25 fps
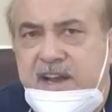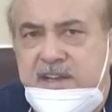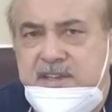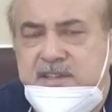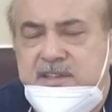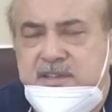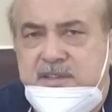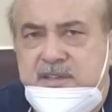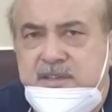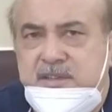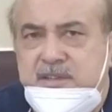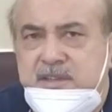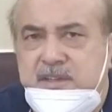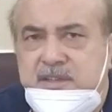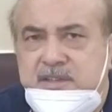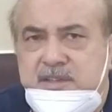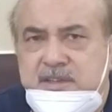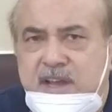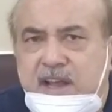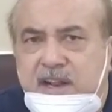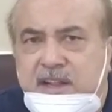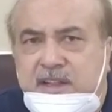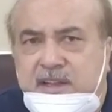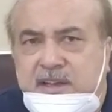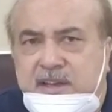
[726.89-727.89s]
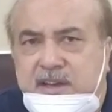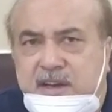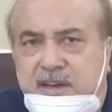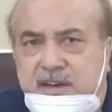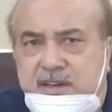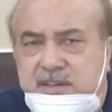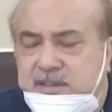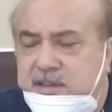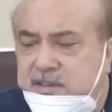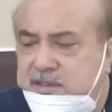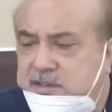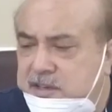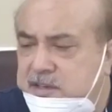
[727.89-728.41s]
As this
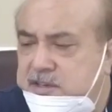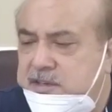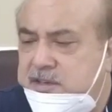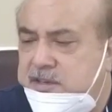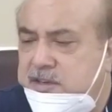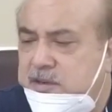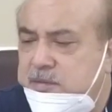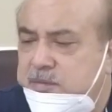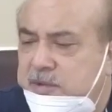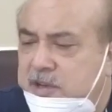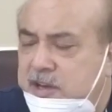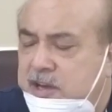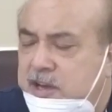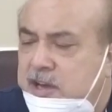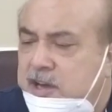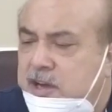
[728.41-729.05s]
healthcare is a system,